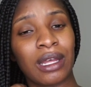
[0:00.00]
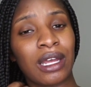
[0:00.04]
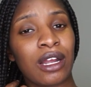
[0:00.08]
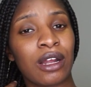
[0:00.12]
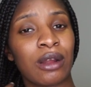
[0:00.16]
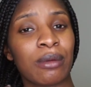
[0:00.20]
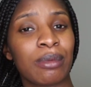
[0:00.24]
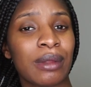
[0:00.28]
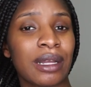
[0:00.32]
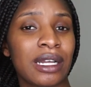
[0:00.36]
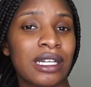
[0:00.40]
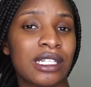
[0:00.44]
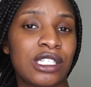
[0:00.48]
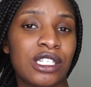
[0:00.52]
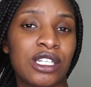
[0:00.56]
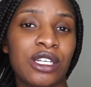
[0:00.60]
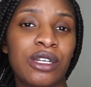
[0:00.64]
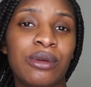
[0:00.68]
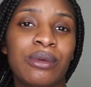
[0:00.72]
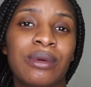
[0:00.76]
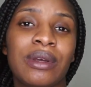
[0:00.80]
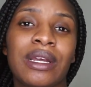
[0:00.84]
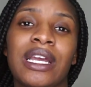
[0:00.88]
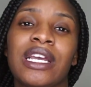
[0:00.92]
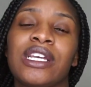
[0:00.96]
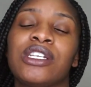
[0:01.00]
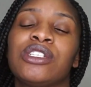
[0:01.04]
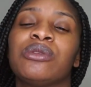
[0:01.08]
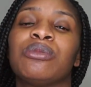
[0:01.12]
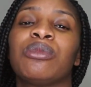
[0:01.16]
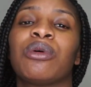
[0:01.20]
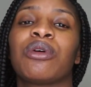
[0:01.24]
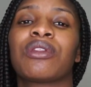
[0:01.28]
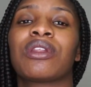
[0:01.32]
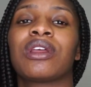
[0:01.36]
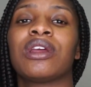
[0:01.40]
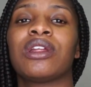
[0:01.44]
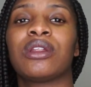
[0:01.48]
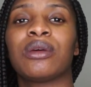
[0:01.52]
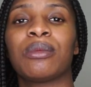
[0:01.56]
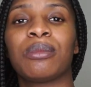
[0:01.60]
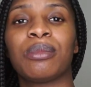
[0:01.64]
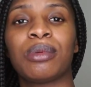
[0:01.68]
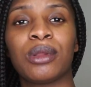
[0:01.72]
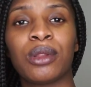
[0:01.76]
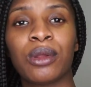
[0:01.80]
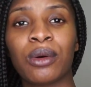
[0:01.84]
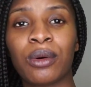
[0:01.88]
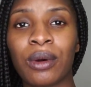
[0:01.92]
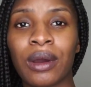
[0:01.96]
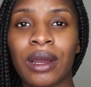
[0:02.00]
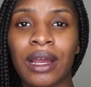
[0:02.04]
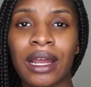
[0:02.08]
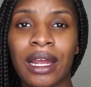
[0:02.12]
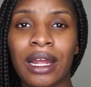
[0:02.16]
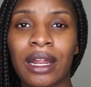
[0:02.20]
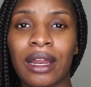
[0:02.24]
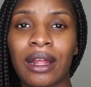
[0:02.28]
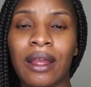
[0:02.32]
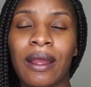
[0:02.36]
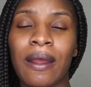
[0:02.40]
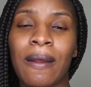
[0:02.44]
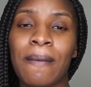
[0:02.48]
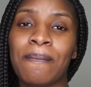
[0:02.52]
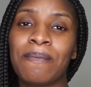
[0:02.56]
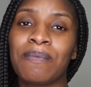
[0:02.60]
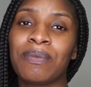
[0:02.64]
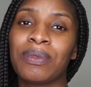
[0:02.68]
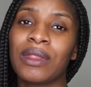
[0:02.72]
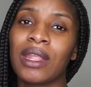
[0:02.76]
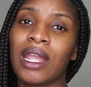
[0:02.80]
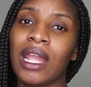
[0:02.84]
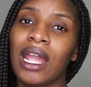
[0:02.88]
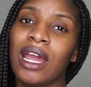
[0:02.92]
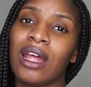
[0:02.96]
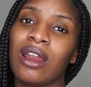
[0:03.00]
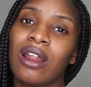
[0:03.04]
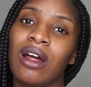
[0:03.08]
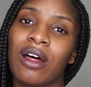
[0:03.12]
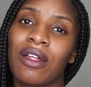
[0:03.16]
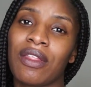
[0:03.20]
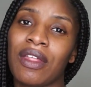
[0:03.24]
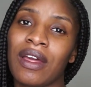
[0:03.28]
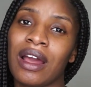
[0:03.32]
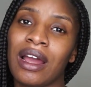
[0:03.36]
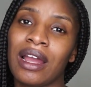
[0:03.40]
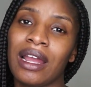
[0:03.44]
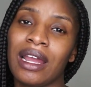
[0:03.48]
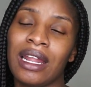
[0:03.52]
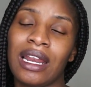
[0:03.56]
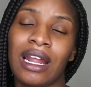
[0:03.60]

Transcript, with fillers: care plan too in case you both get deployed and all that.